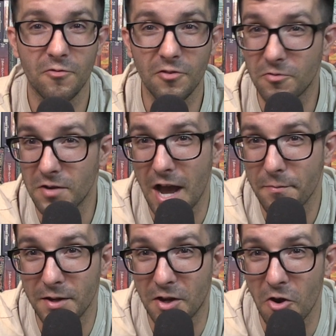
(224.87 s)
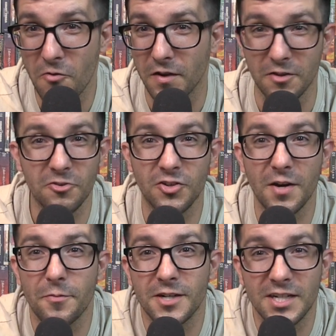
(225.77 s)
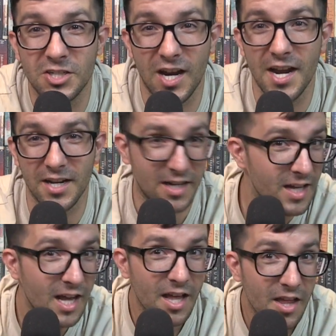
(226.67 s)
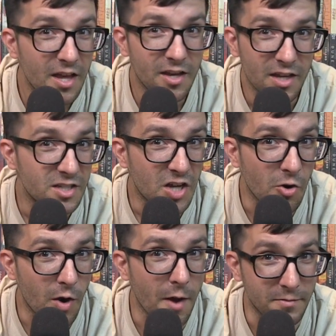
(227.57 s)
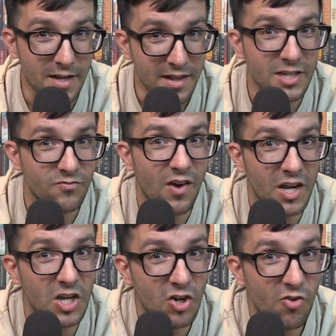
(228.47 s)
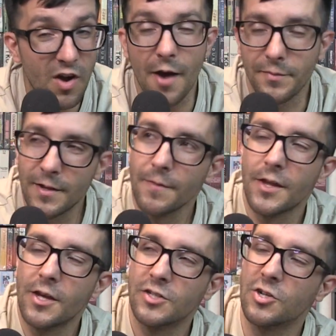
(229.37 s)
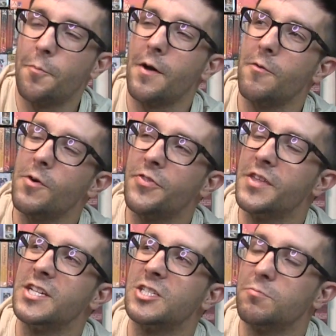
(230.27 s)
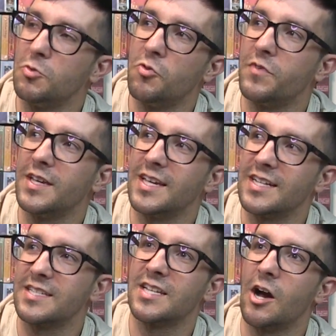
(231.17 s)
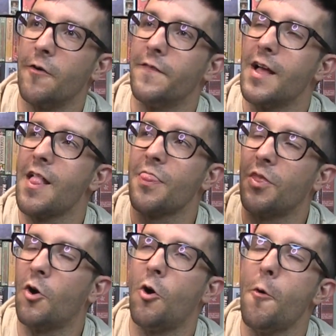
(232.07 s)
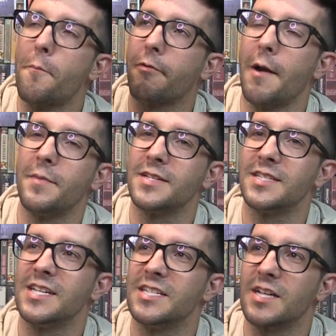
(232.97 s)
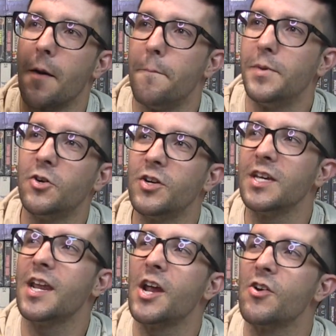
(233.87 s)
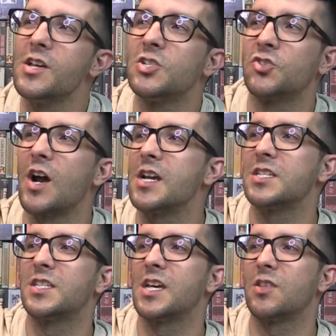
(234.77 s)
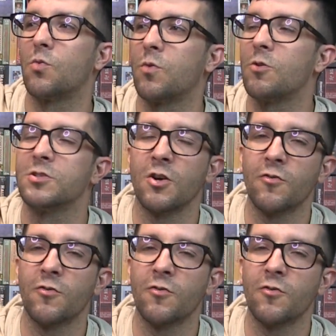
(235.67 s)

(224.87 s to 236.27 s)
look what happened to COVID. They're trying to protect China. It's corrupt. It's fucking corrupt. So, but with this movie itself, the whole premise is a billionaire is trying to say the world is